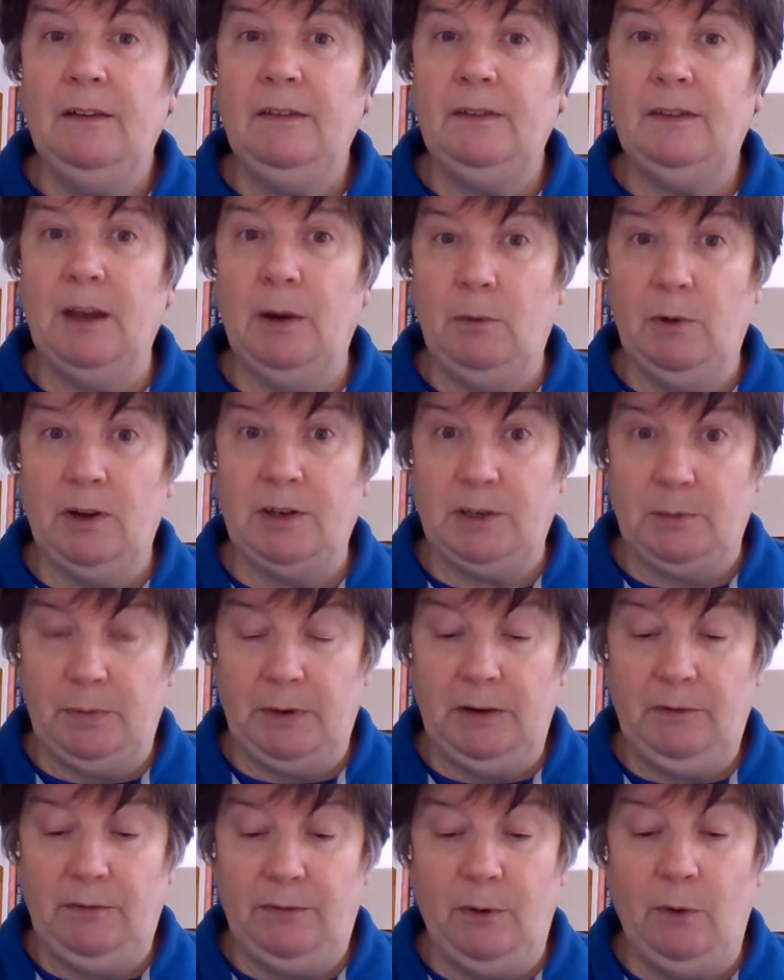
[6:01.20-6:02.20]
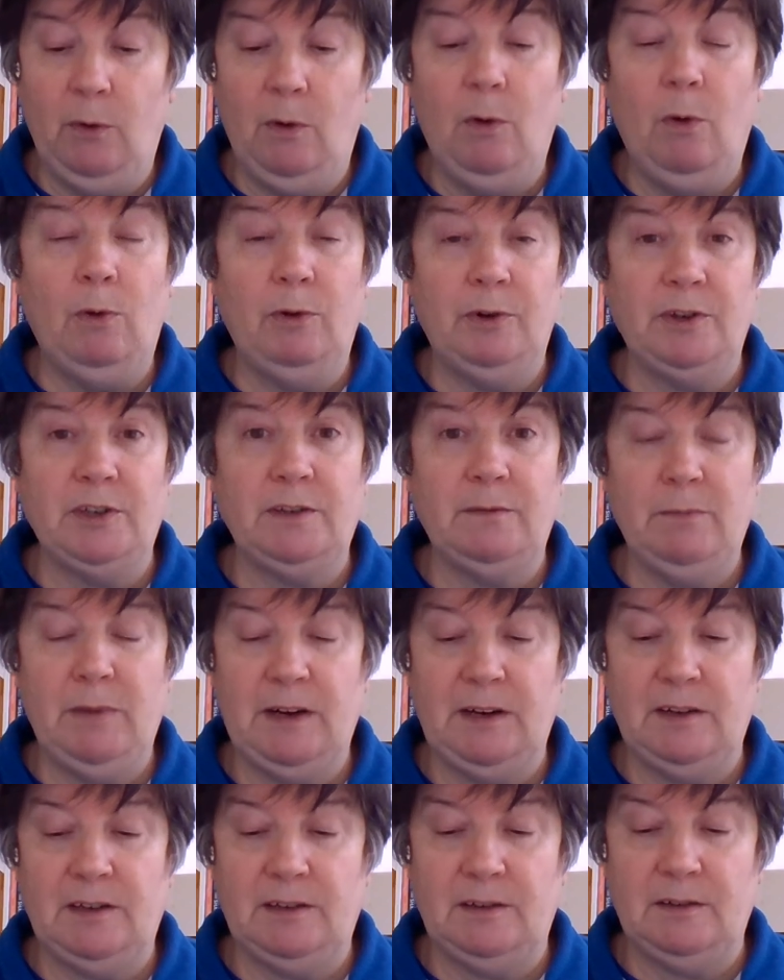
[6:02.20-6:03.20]
There were to be 4 orders of
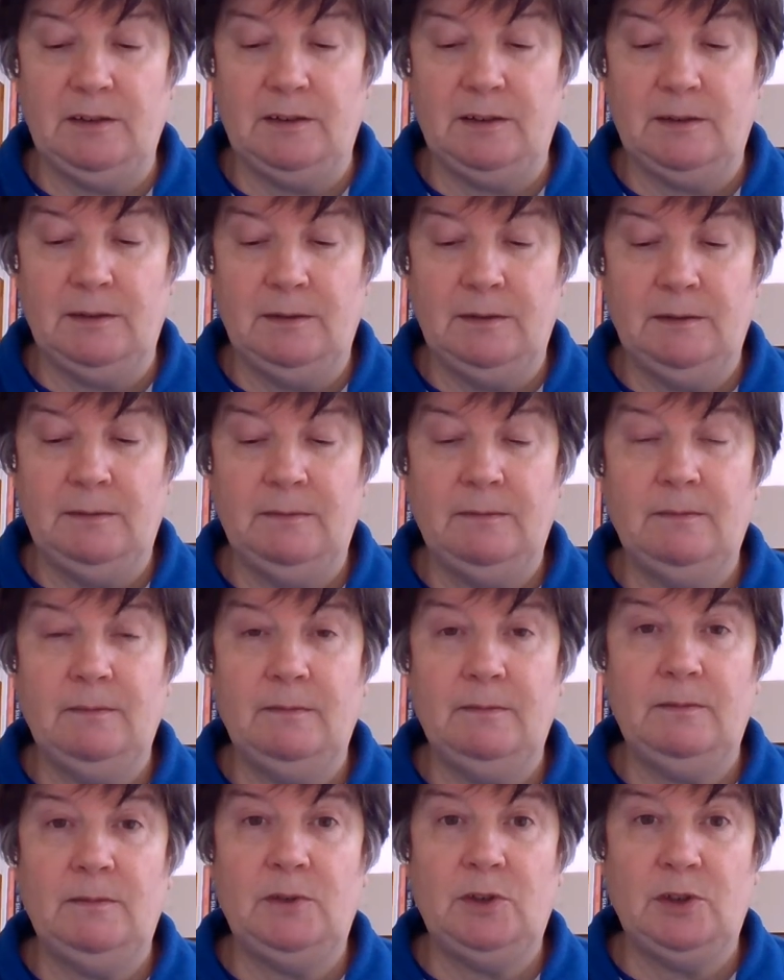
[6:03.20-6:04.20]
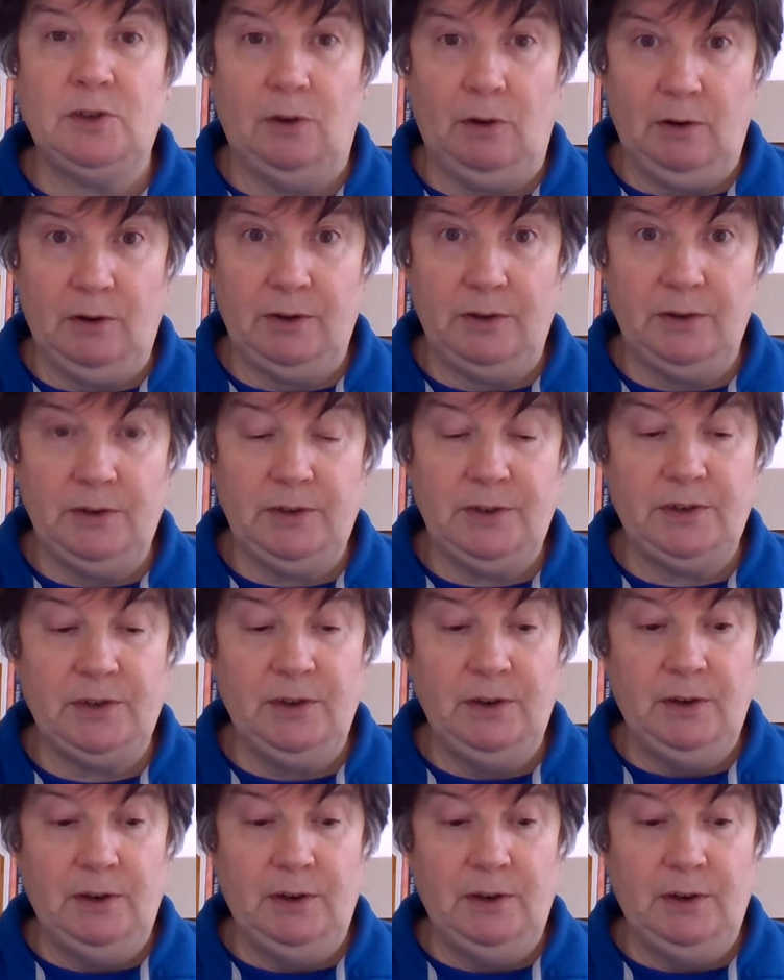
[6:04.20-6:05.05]
ministers: doctors,